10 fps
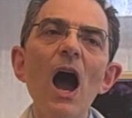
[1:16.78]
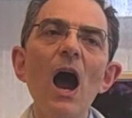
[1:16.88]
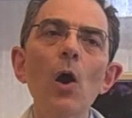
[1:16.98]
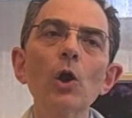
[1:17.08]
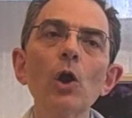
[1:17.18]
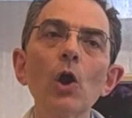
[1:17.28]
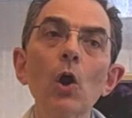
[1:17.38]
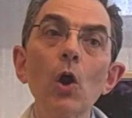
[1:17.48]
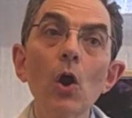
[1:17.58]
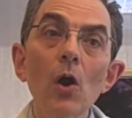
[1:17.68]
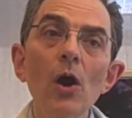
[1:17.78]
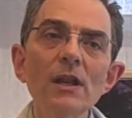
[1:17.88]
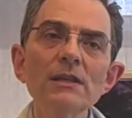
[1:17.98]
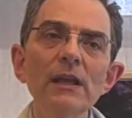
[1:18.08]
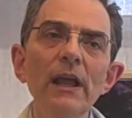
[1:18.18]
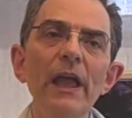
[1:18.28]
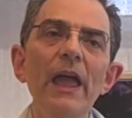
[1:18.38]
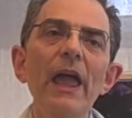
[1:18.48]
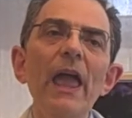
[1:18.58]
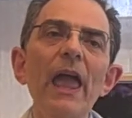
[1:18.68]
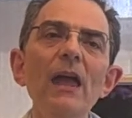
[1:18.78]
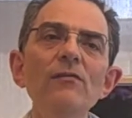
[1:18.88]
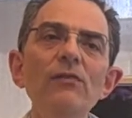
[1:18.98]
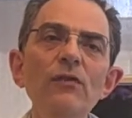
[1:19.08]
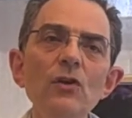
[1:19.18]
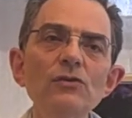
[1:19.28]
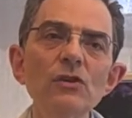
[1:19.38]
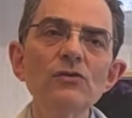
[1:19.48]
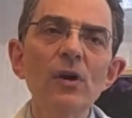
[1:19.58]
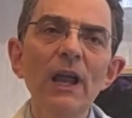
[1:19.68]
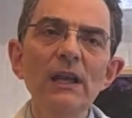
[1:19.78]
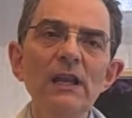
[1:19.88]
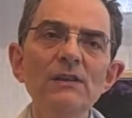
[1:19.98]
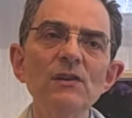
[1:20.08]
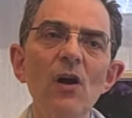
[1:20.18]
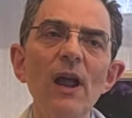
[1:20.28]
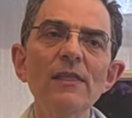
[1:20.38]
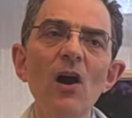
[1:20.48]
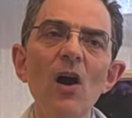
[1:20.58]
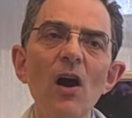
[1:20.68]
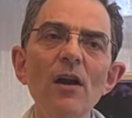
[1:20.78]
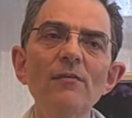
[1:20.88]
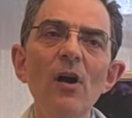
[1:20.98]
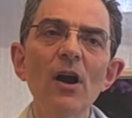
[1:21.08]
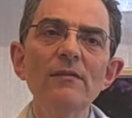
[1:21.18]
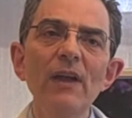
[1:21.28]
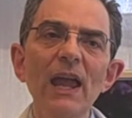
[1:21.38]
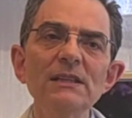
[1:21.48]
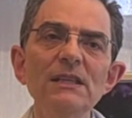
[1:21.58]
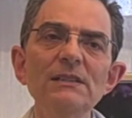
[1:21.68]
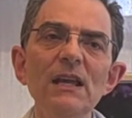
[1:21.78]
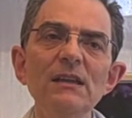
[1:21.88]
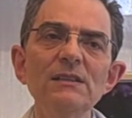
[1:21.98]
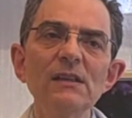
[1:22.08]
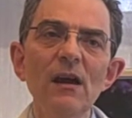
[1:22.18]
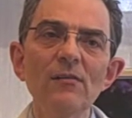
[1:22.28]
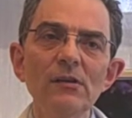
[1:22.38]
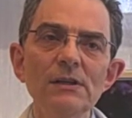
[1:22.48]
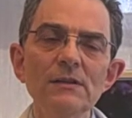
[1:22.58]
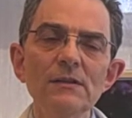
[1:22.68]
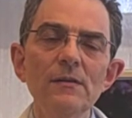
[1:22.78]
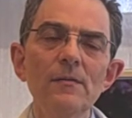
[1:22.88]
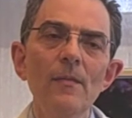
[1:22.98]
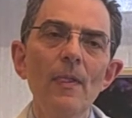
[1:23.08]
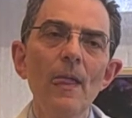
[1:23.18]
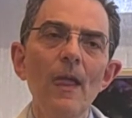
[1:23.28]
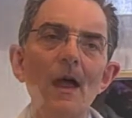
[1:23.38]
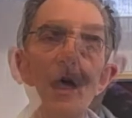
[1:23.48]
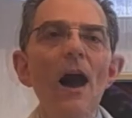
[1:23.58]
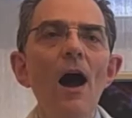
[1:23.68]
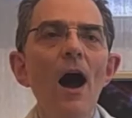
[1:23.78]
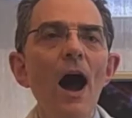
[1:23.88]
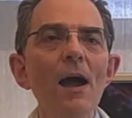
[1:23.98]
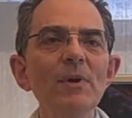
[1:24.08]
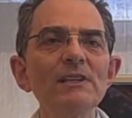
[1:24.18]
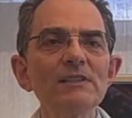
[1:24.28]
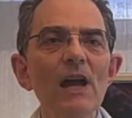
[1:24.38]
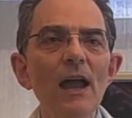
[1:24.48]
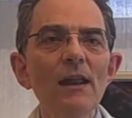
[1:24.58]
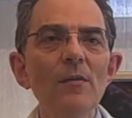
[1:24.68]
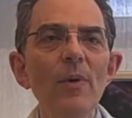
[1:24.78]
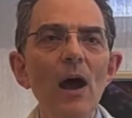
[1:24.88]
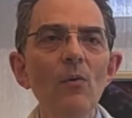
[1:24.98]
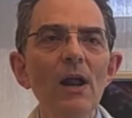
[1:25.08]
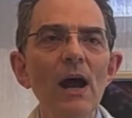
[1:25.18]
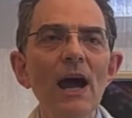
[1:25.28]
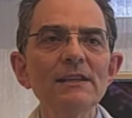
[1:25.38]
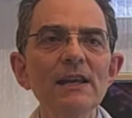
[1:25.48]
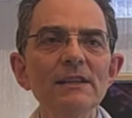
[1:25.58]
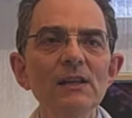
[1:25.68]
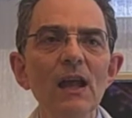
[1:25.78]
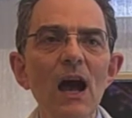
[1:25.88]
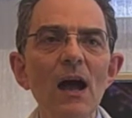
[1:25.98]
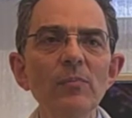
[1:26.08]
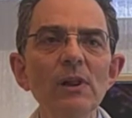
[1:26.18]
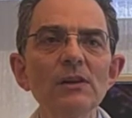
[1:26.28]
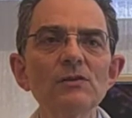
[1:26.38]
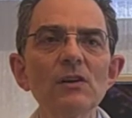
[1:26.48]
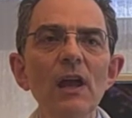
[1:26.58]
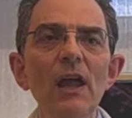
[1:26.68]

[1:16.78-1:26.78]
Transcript: Our current and future trainees are at the heart of our advances and discoveries. I'm excited about what ICE has accomplished